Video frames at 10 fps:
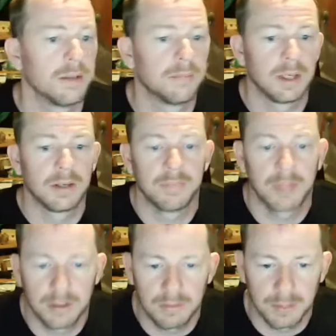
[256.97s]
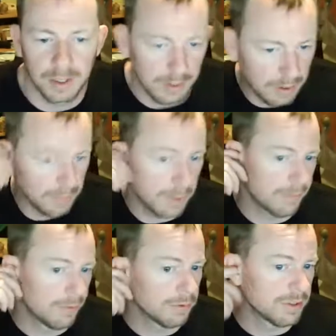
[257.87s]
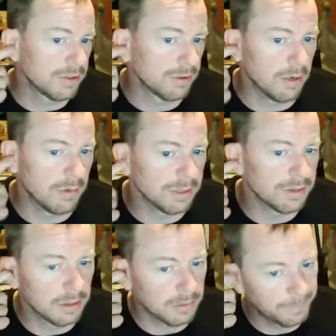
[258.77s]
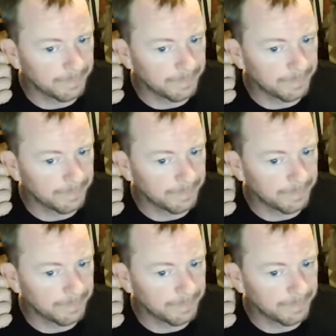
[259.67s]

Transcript: my microphone's still going. So,